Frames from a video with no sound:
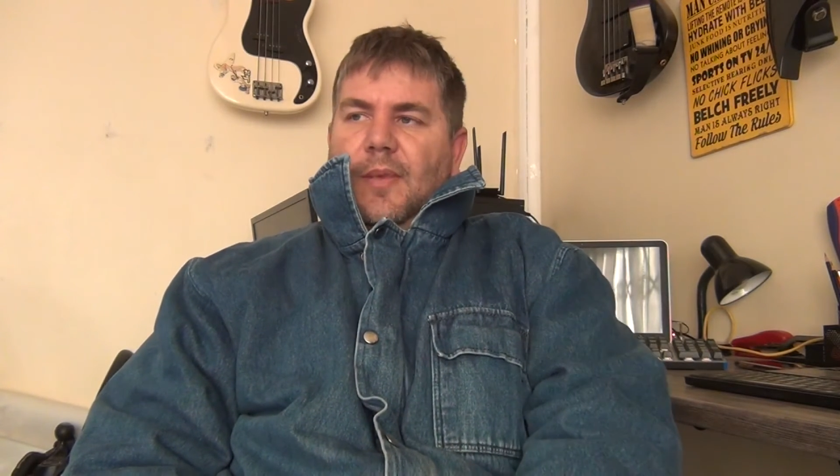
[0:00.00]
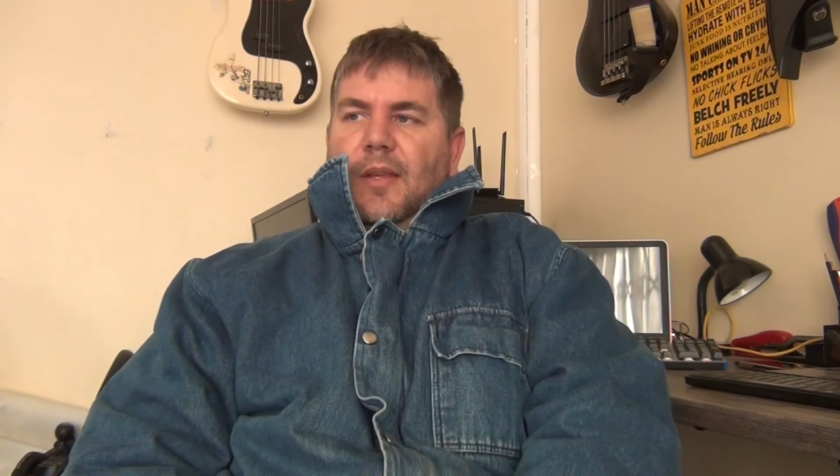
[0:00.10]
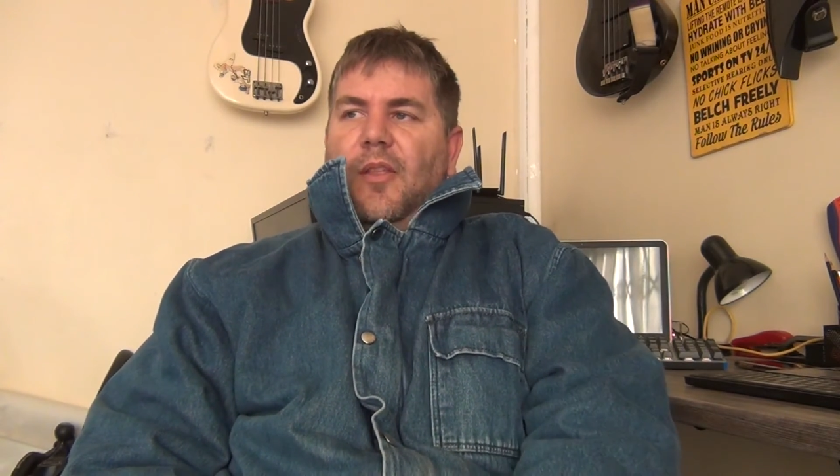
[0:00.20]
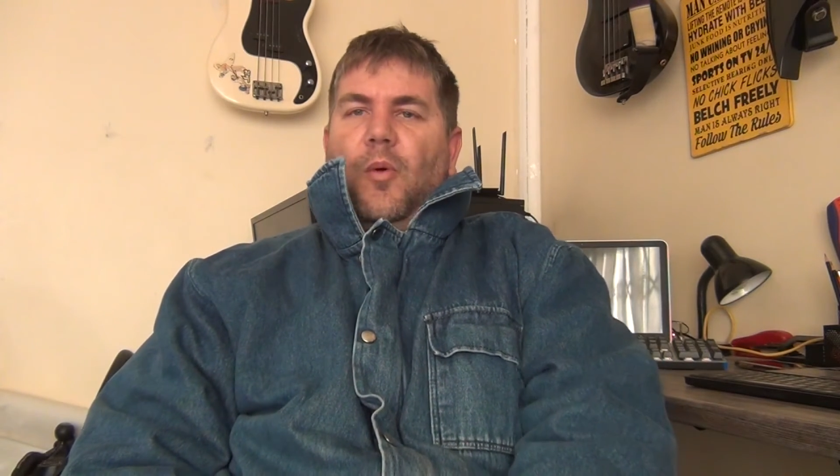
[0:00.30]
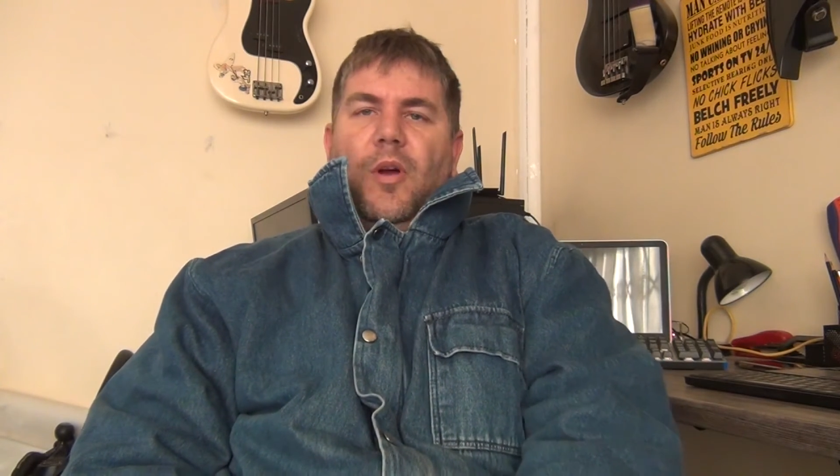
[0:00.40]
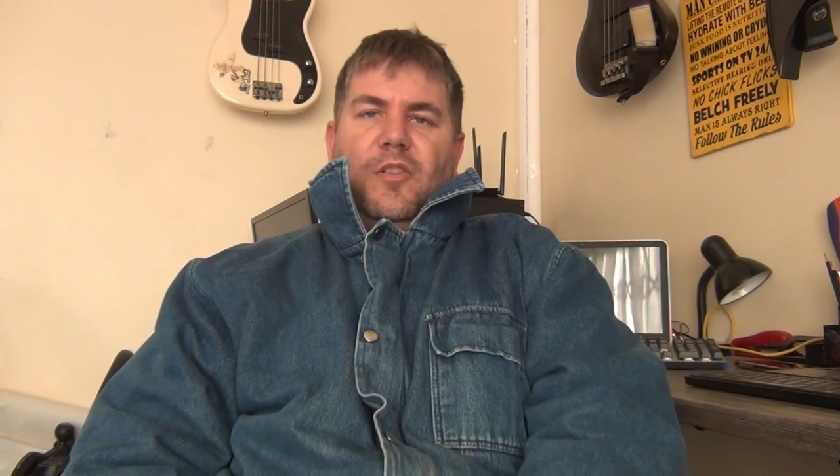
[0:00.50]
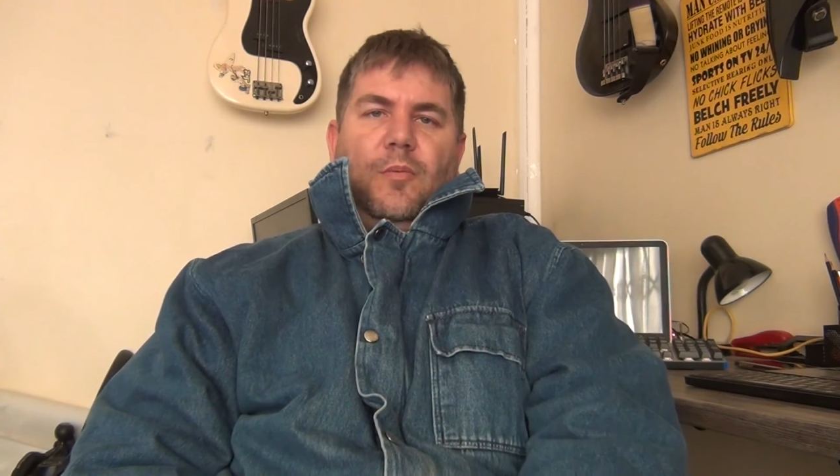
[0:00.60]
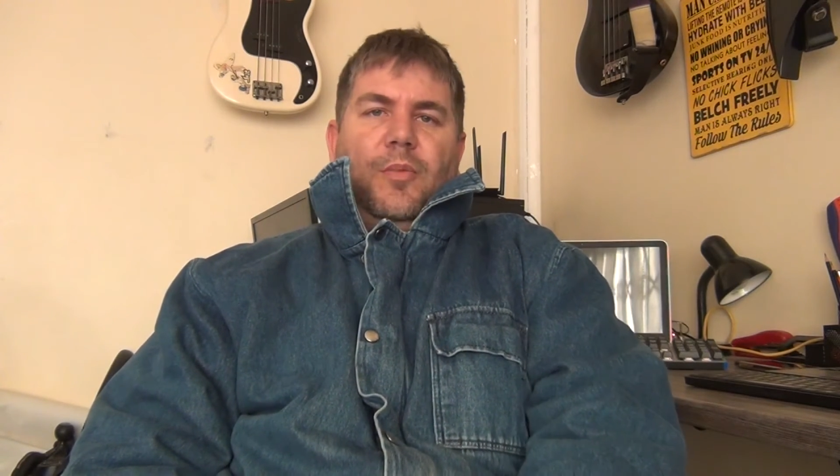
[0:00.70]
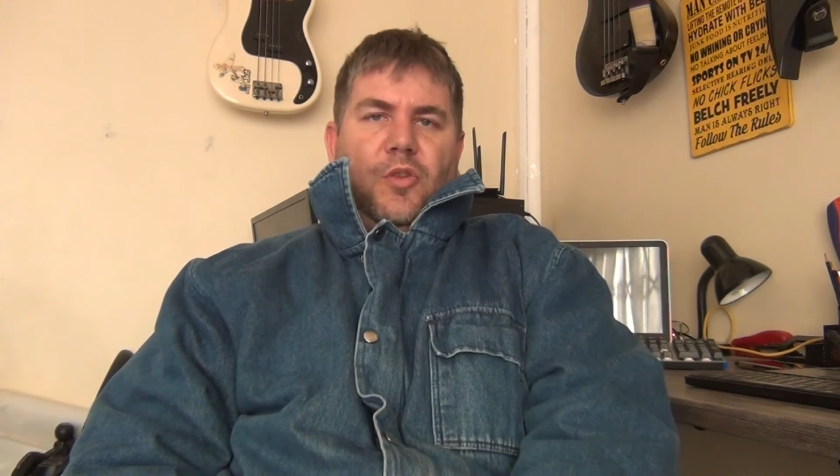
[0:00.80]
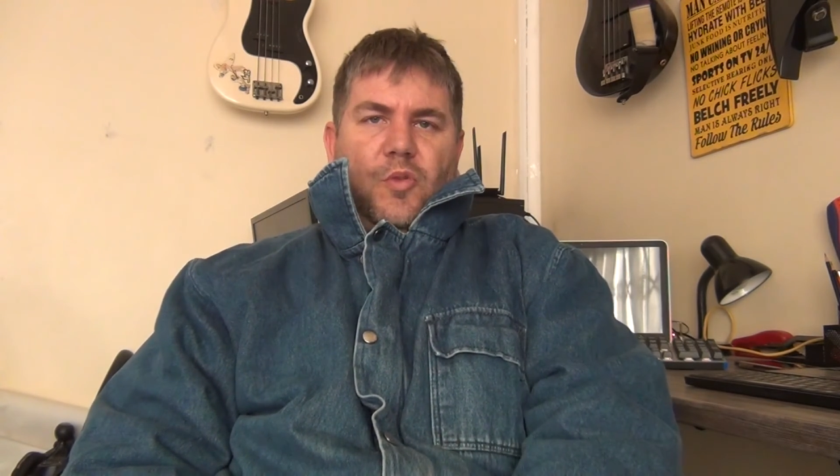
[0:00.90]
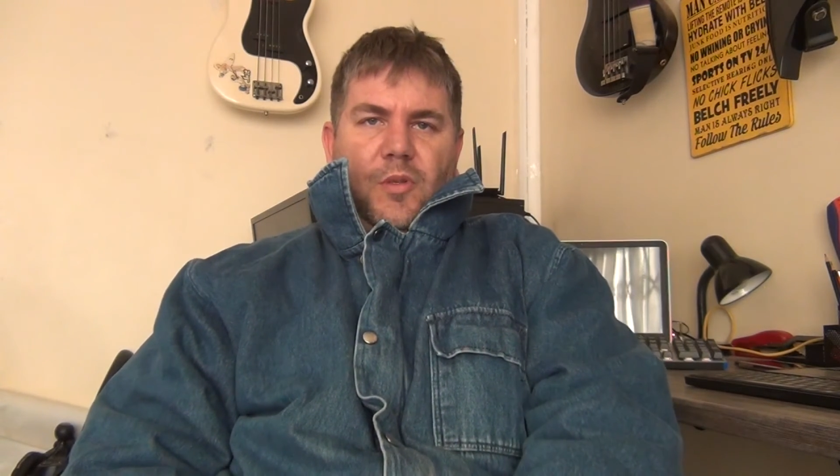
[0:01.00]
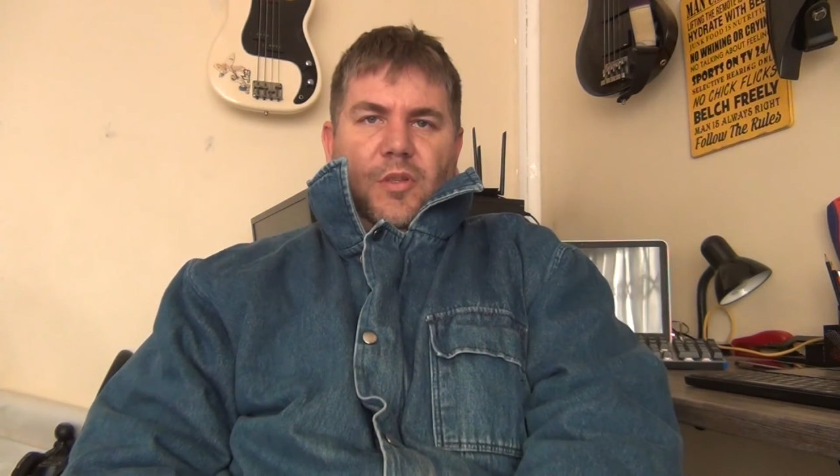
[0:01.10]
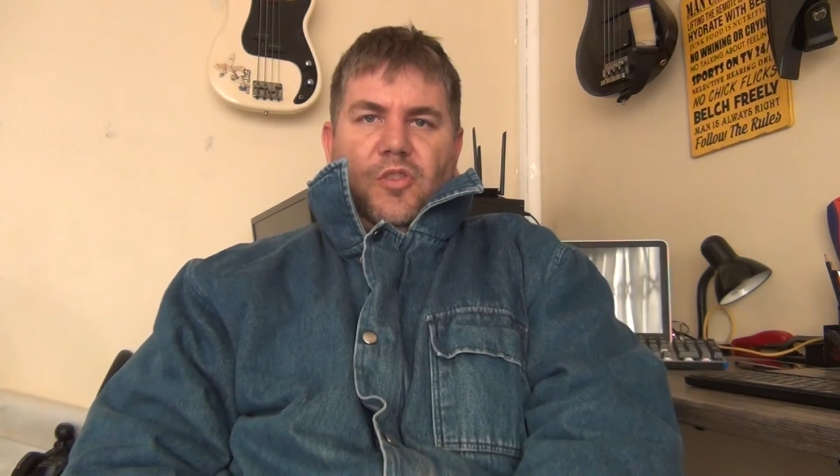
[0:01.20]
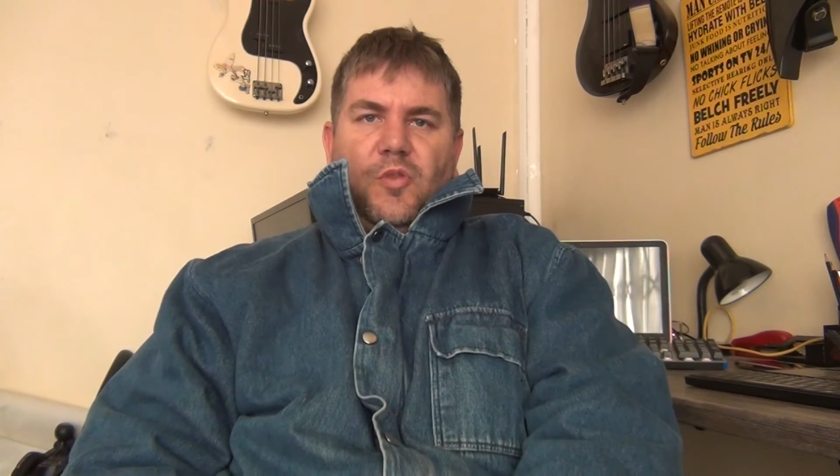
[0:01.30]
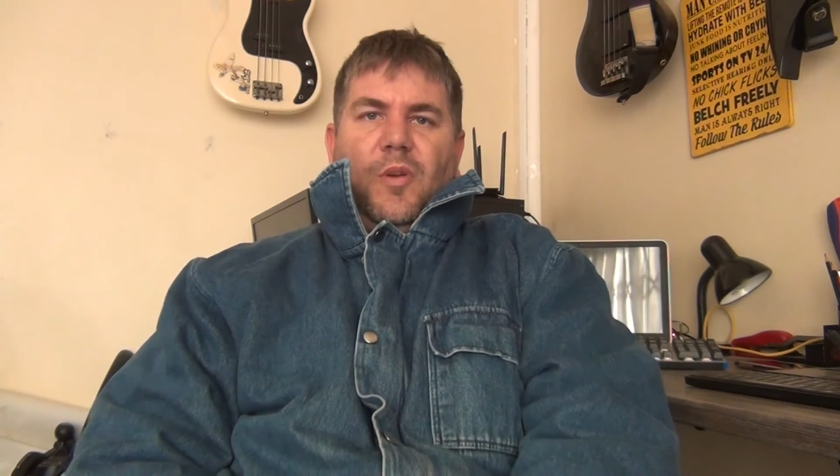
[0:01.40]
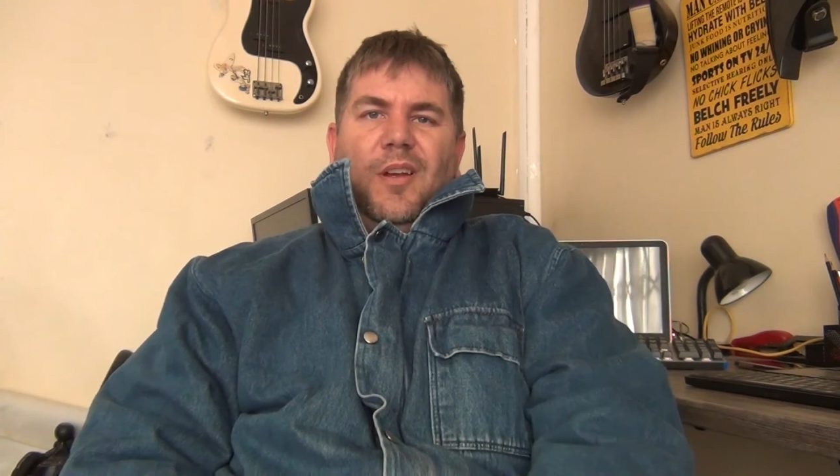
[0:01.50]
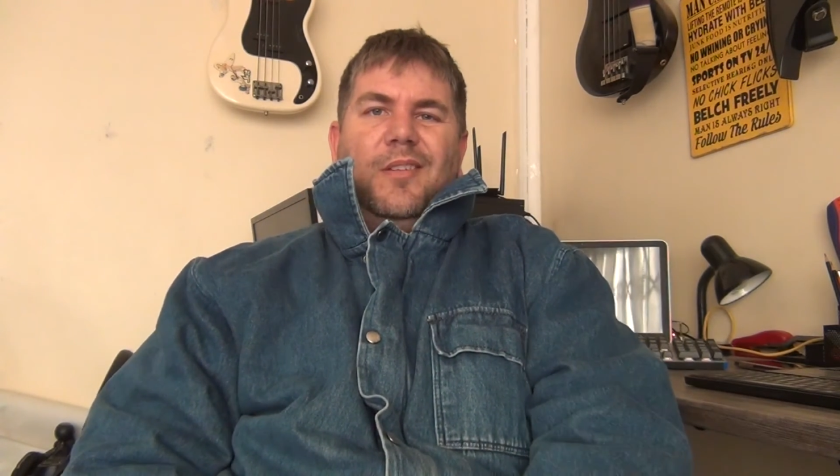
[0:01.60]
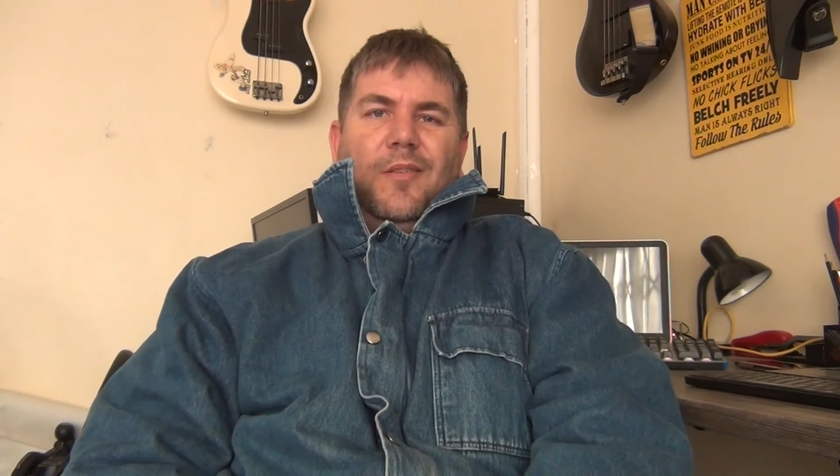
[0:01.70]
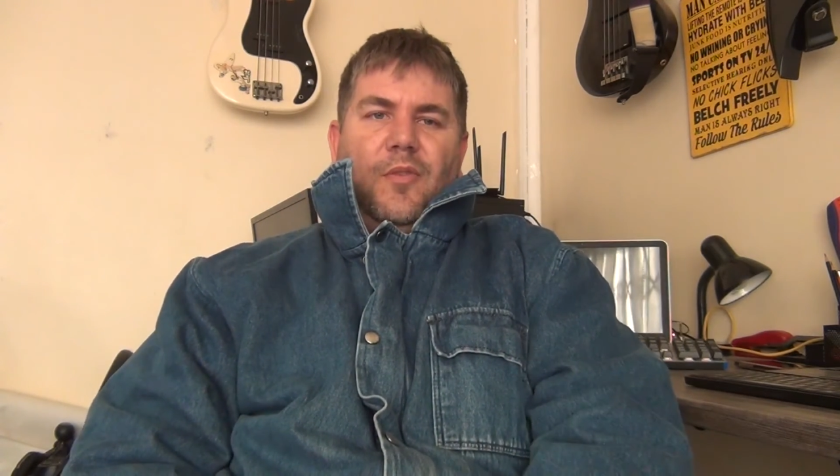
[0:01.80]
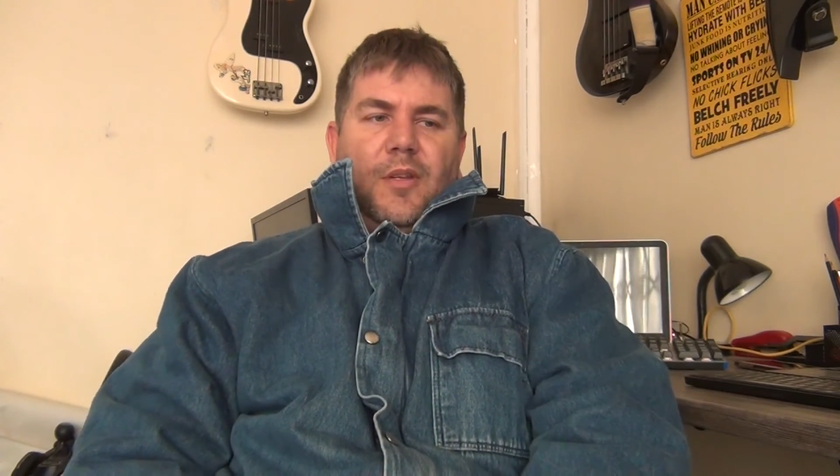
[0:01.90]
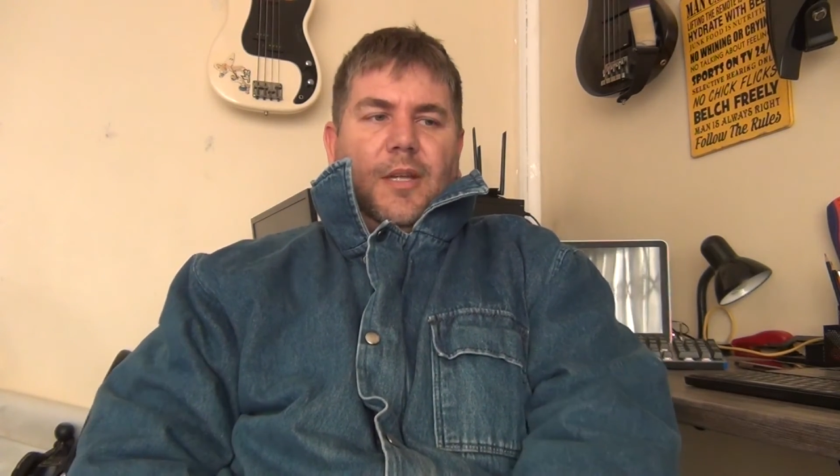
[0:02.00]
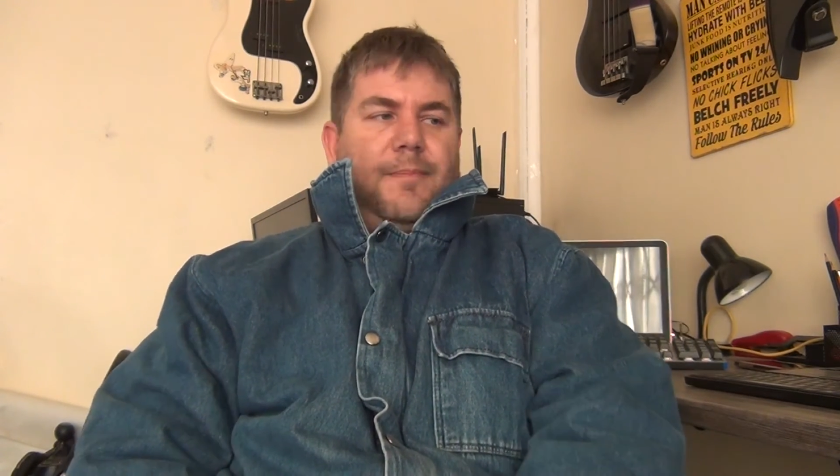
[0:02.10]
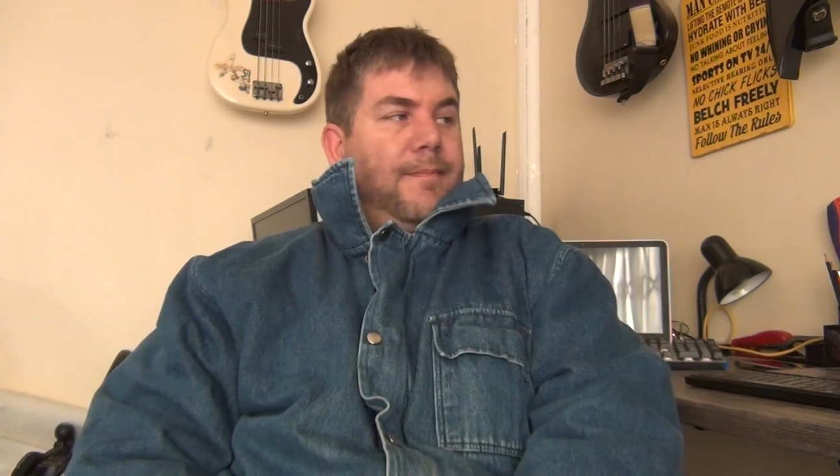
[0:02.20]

Otherwise it'll be on Twitter, just what I did for the day.